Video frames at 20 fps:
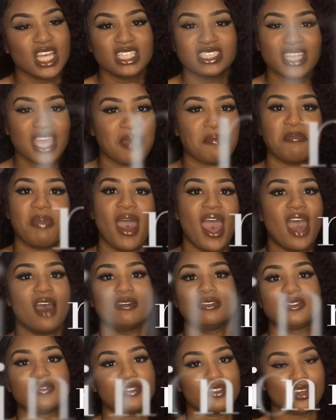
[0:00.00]

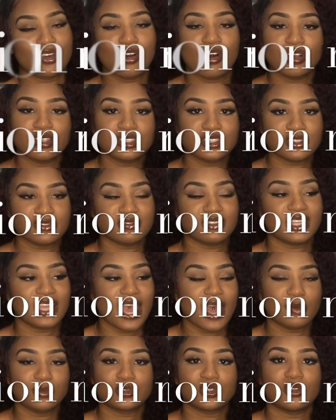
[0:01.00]
£10 for the cost of the
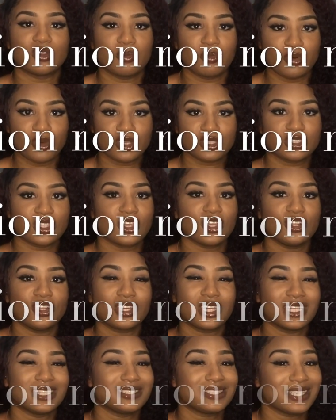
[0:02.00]
apps or the books that you're
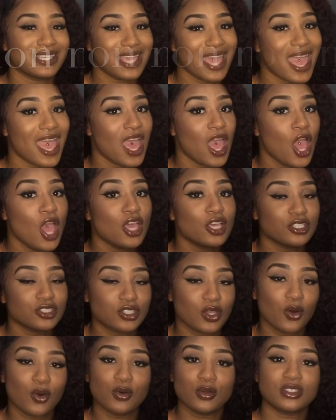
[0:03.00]
looking to get.
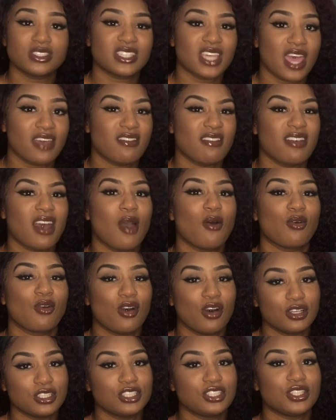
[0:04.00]
So altogether, that will
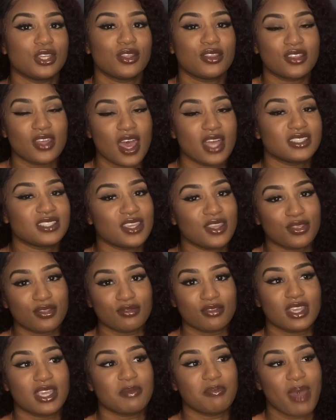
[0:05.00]
cost you
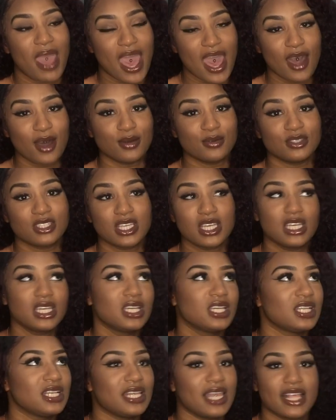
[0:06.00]
£33.
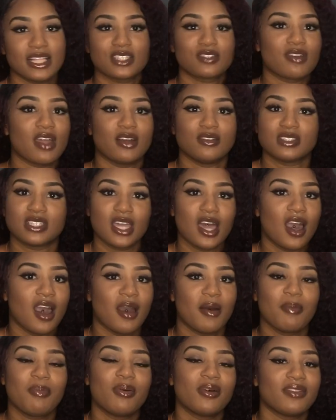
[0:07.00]
Let's round it
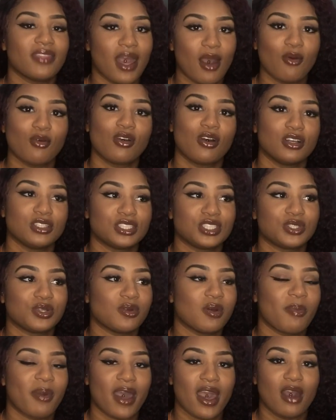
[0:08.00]
up. That will cost you
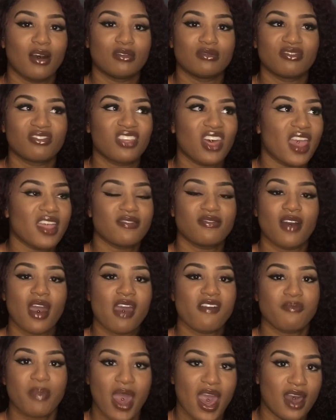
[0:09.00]
about
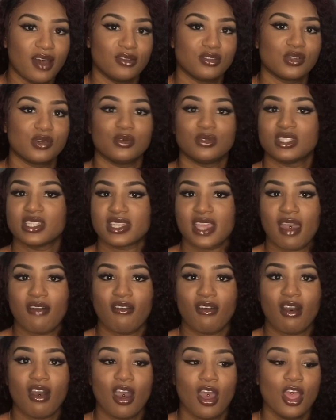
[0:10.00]
£35
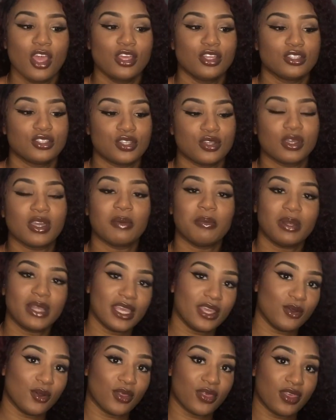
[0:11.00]
altogether to
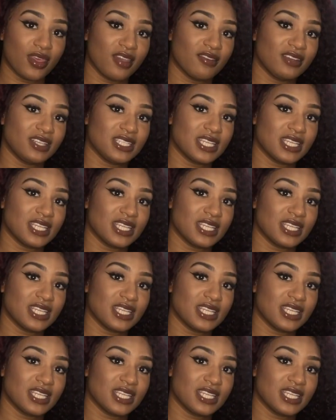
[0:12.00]
complete your theory